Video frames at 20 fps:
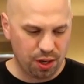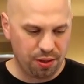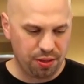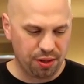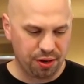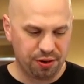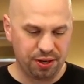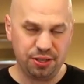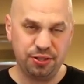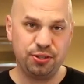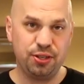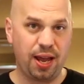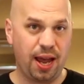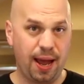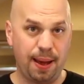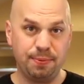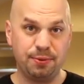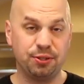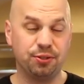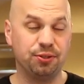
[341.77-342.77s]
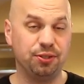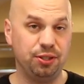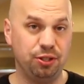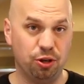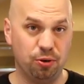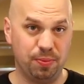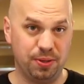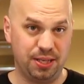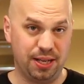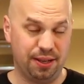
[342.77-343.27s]
there is absolutely
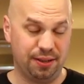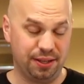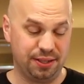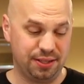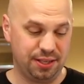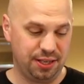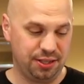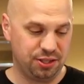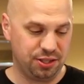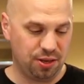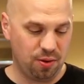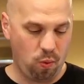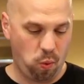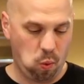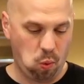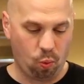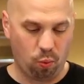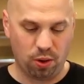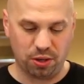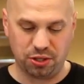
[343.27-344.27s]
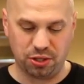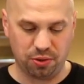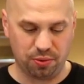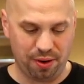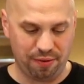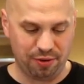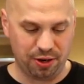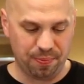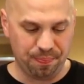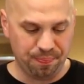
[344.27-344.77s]
no metallic taste
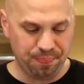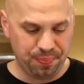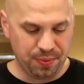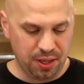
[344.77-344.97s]
whatsoever.